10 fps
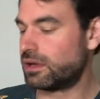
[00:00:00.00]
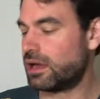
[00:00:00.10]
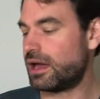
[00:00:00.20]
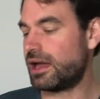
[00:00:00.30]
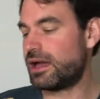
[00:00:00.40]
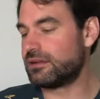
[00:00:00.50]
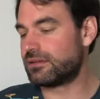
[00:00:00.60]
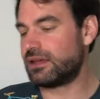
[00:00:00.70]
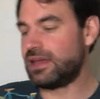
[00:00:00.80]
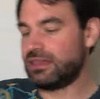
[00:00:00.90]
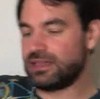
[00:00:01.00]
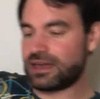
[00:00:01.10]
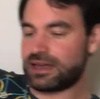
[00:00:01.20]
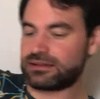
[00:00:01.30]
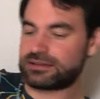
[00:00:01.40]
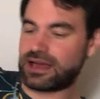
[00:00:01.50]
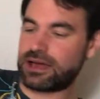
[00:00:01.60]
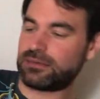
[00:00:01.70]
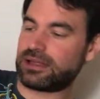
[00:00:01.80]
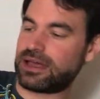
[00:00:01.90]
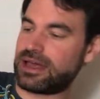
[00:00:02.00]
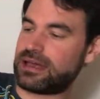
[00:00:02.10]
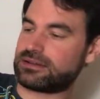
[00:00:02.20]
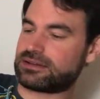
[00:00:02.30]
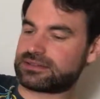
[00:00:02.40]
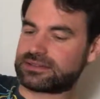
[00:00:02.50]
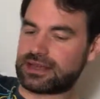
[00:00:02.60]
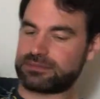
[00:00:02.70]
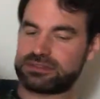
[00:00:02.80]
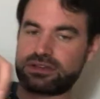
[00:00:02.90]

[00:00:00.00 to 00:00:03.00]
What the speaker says: And in the end, I will add some soy